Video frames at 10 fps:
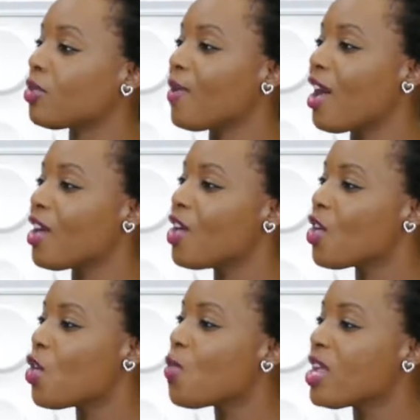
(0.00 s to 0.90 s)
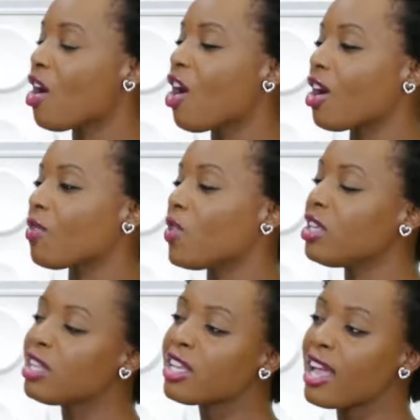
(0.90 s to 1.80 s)
about who we are. When
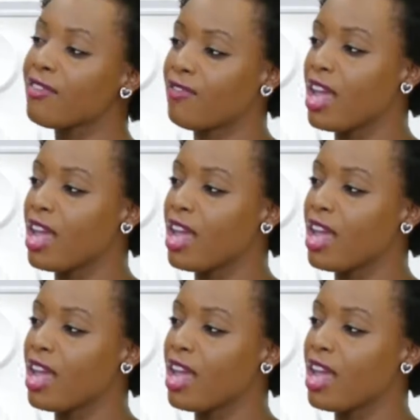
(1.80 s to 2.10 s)
you look at